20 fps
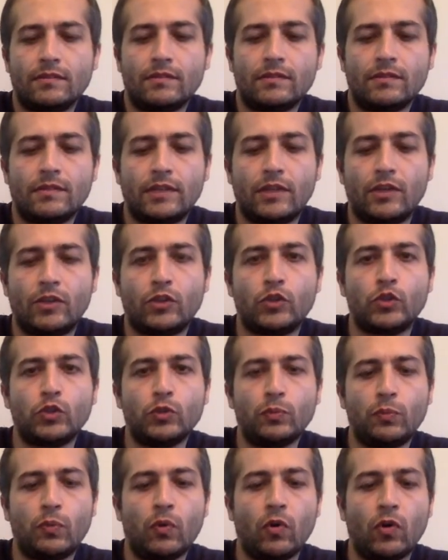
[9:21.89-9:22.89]
there are
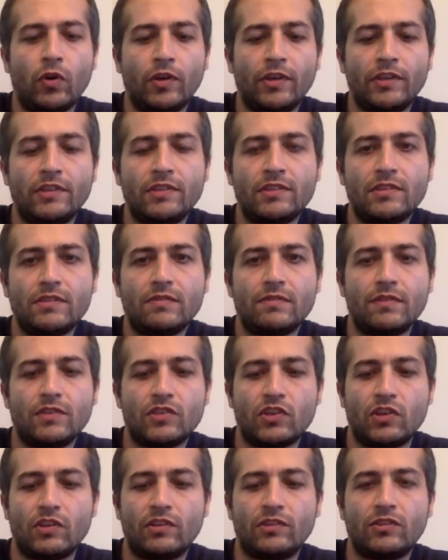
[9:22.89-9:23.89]
2 points which
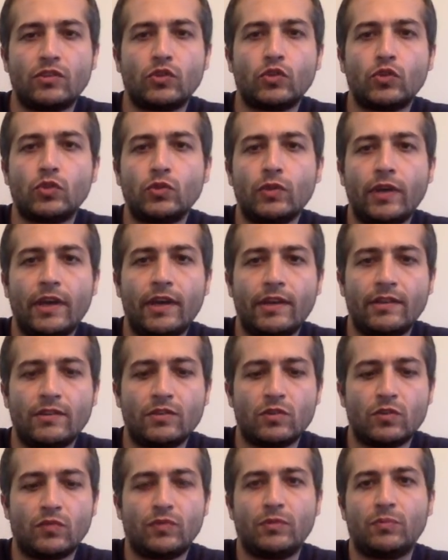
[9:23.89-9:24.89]
are at the 2 ends
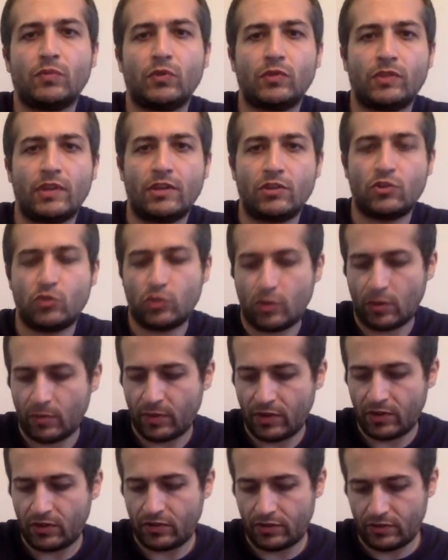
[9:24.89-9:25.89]
of the
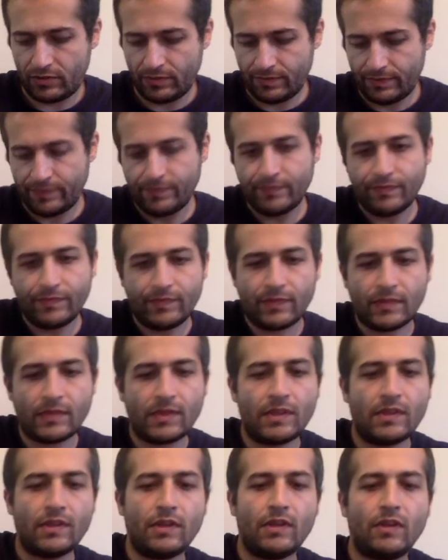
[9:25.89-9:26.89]
potentiometer.
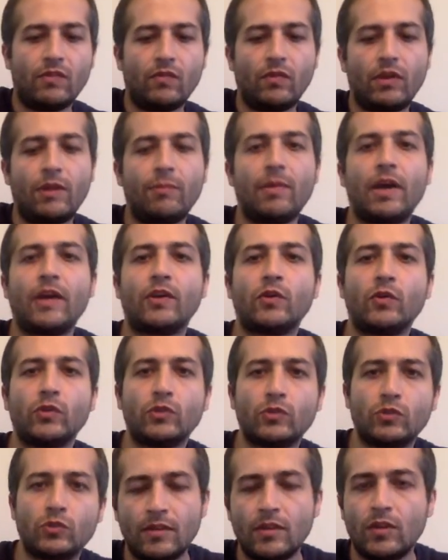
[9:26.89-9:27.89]
What am I going
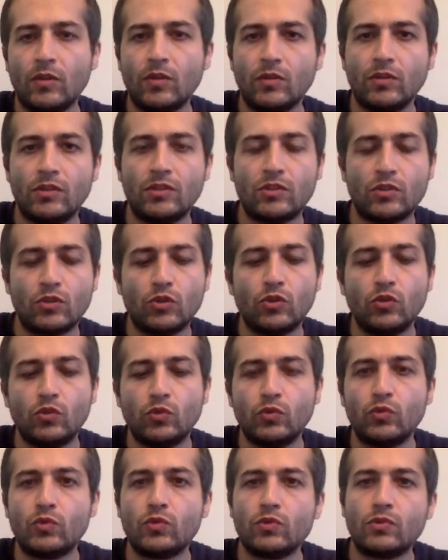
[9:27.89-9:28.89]
to do is to
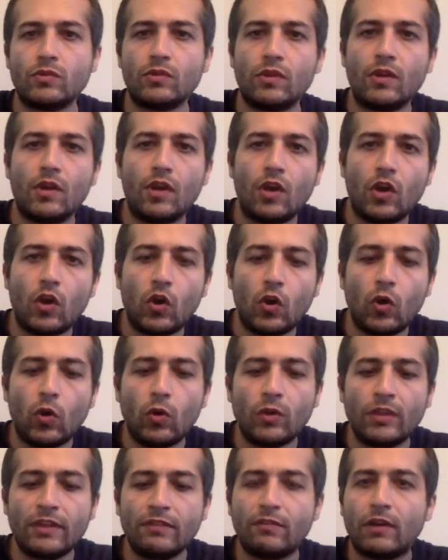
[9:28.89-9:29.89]
use
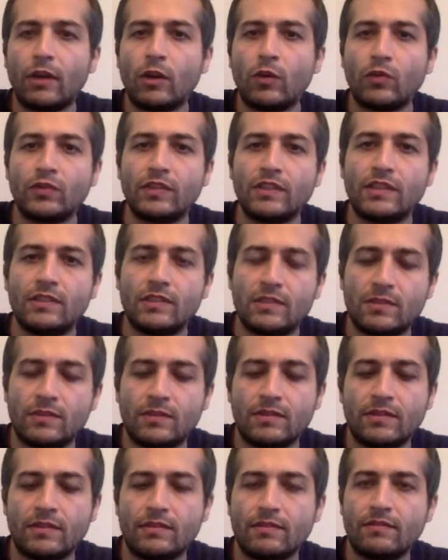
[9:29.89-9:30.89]
only one of these
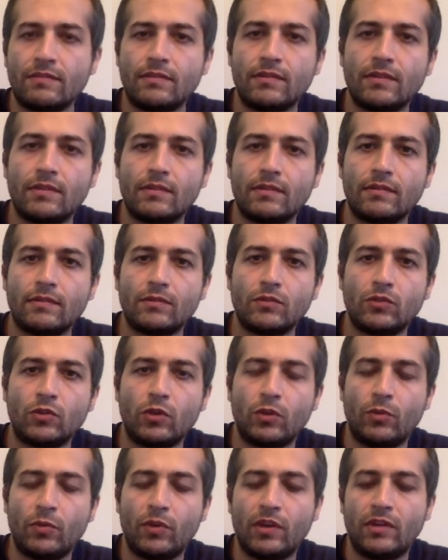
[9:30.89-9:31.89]

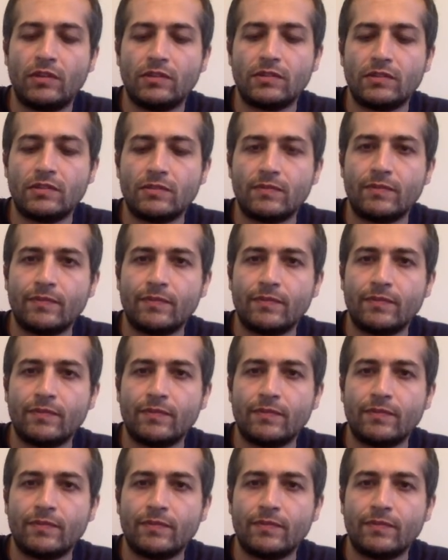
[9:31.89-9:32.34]
terminals.